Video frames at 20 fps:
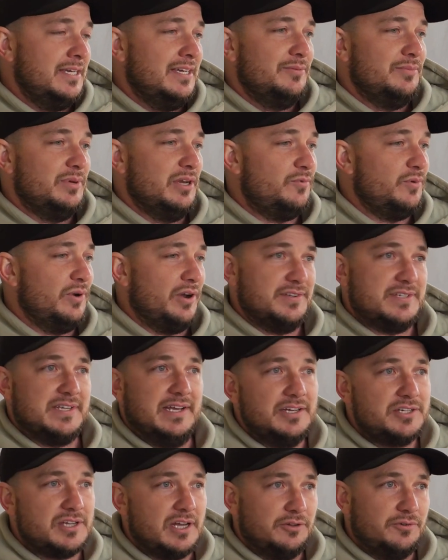But if we don't see
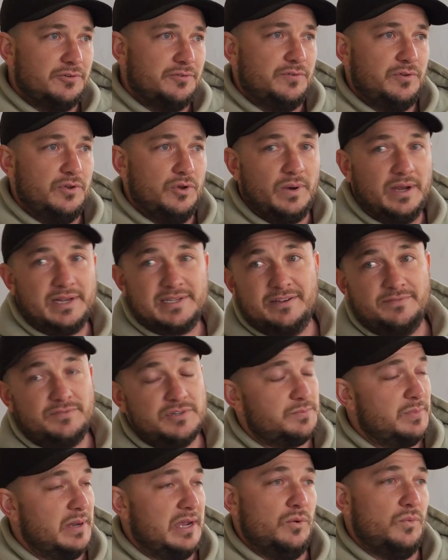each other for a few weeks, they've
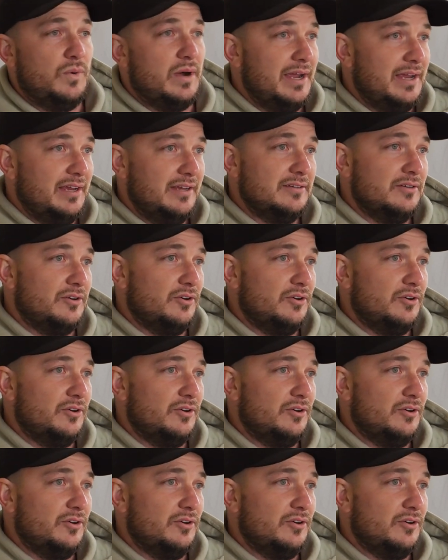just been away